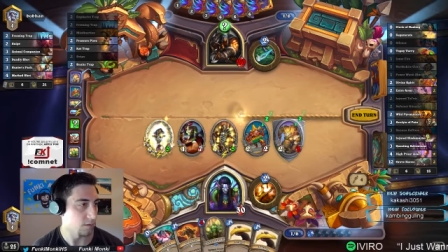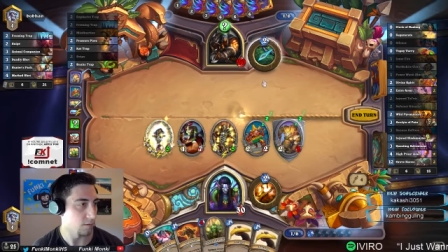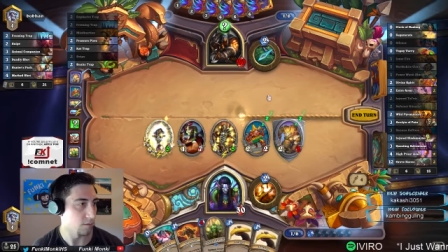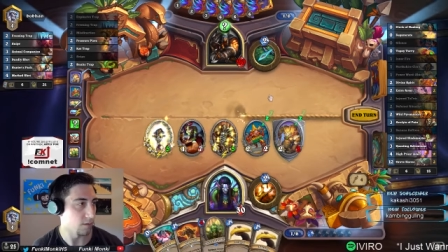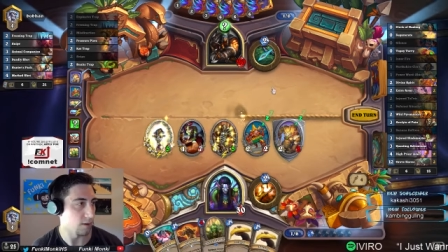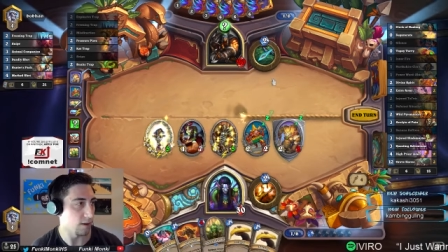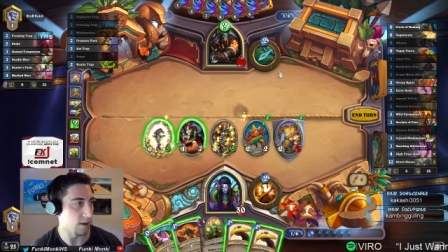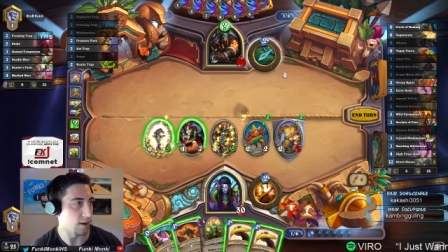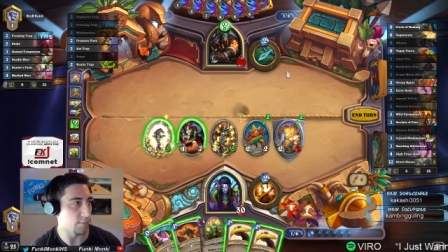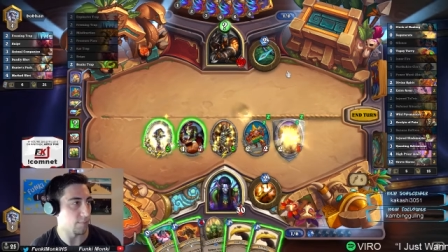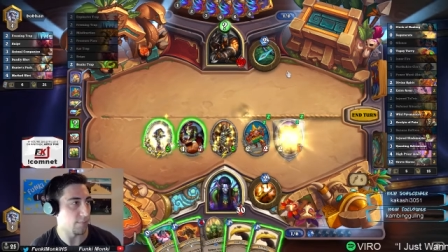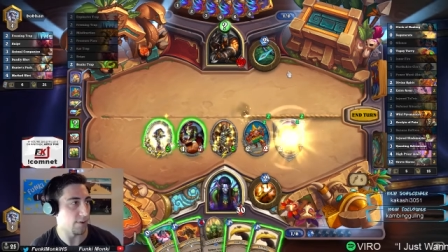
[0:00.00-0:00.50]

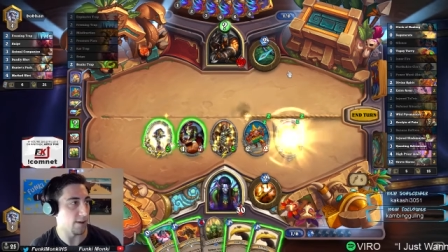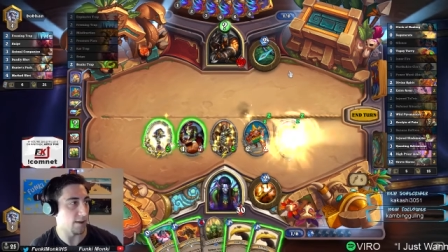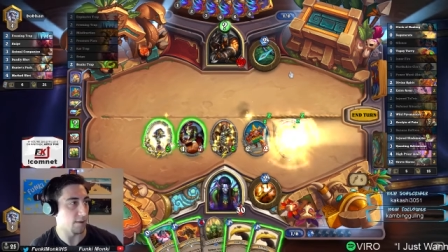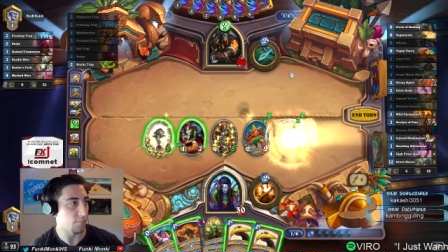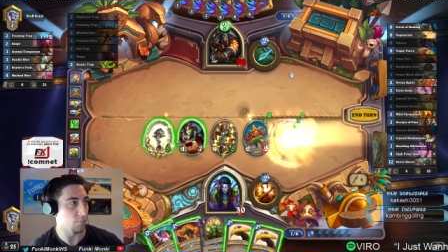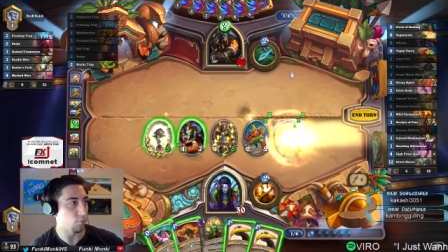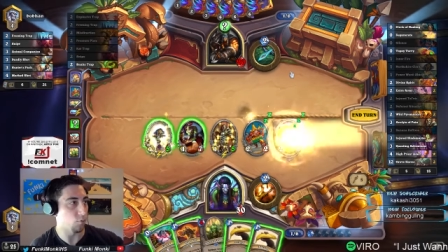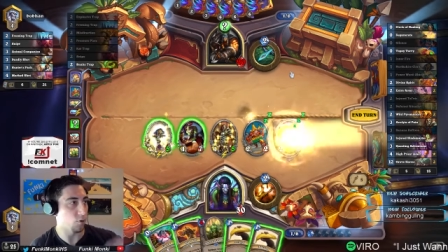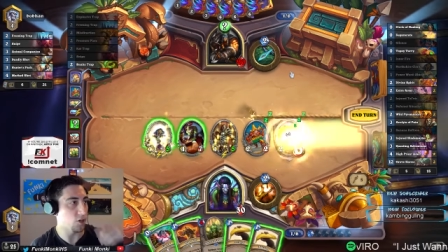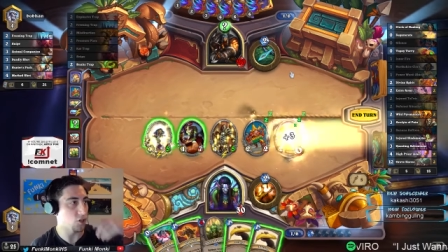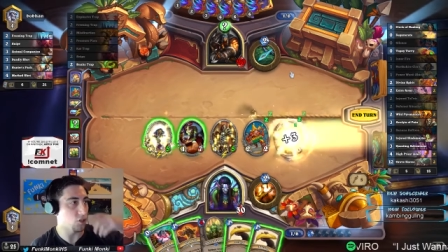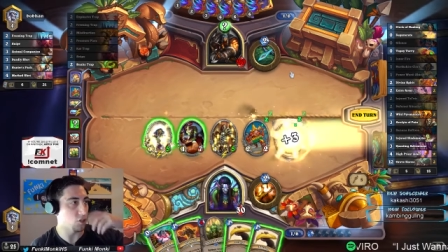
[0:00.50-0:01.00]
By
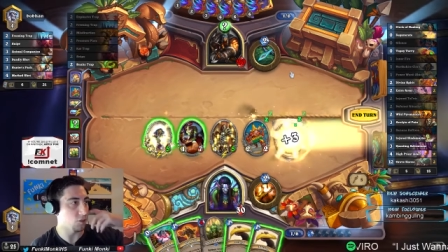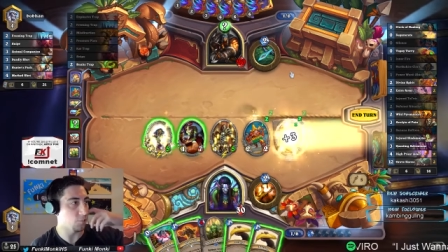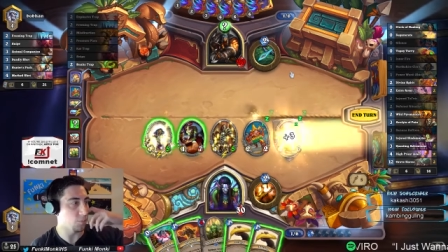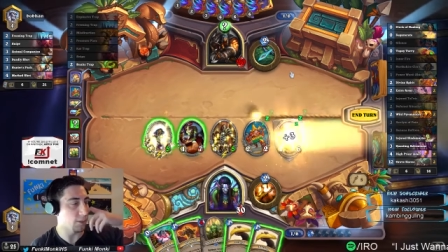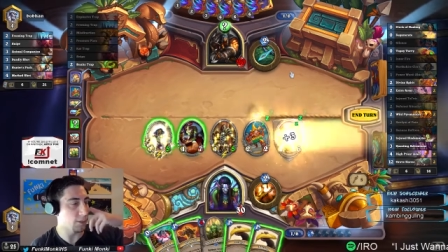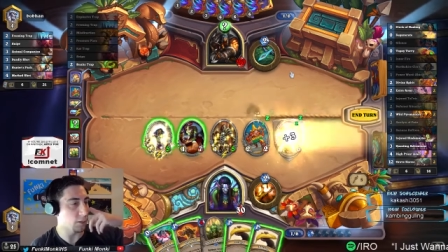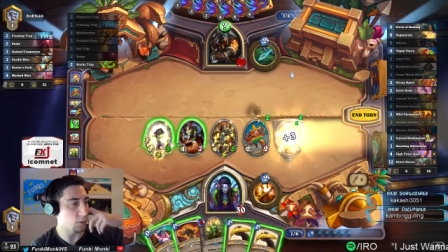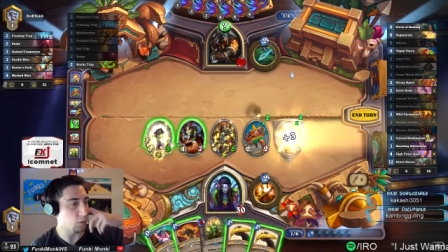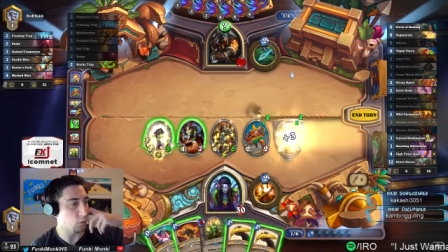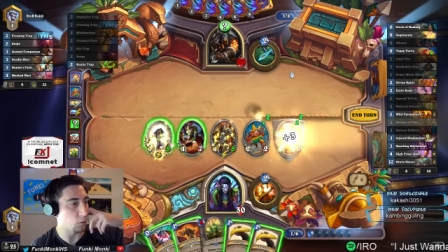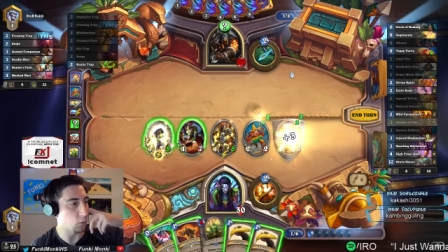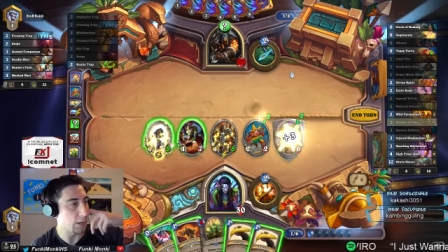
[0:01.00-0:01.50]
pressure
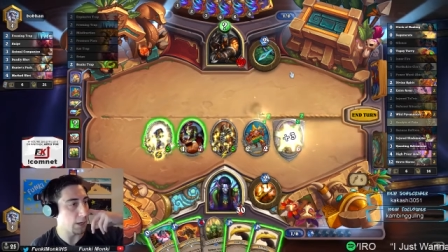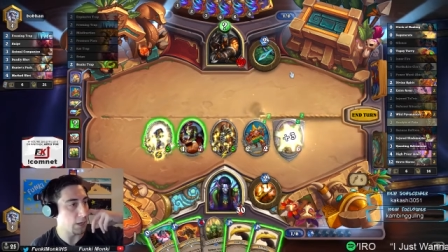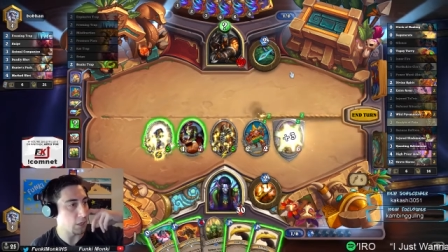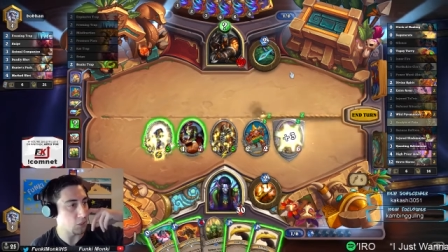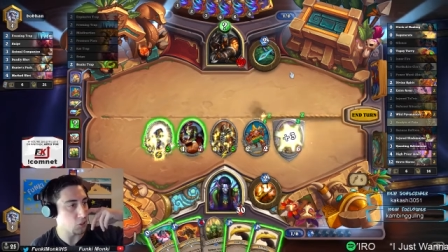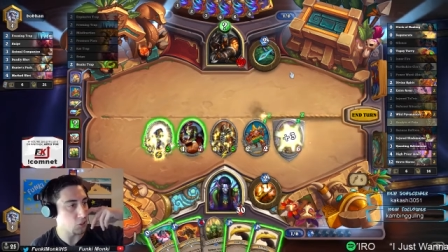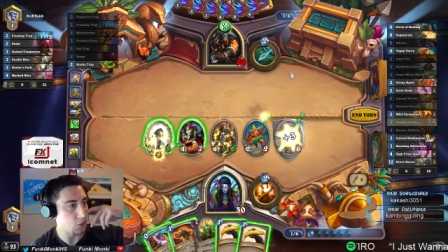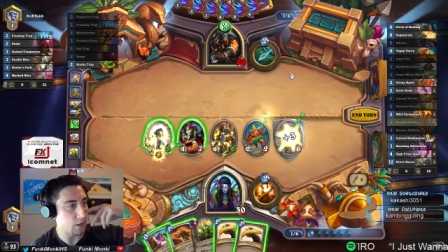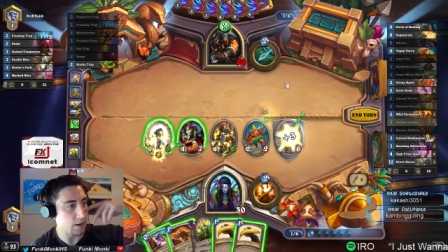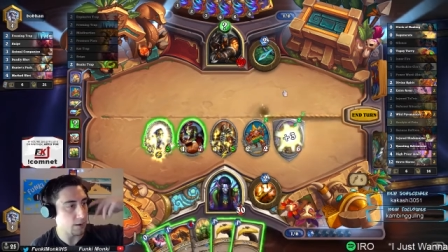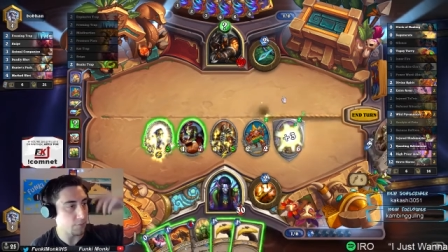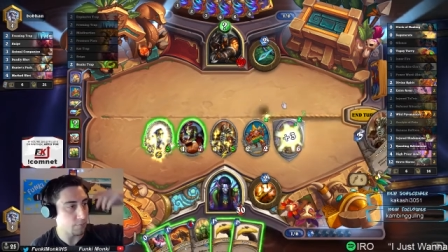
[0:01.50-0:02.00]
plate or rat
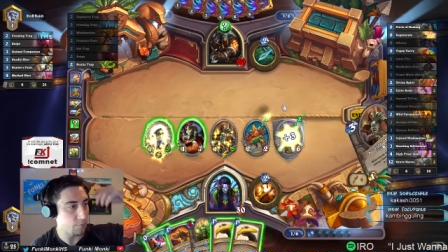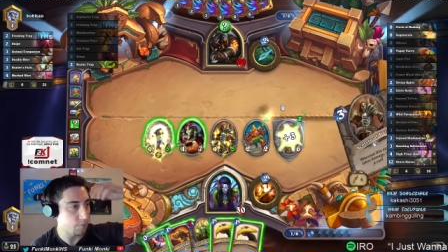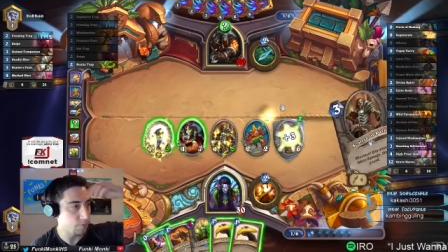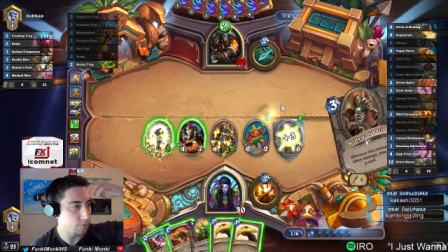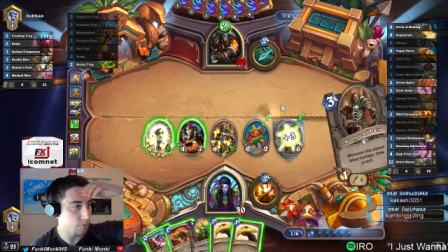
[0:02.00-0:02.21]
trap.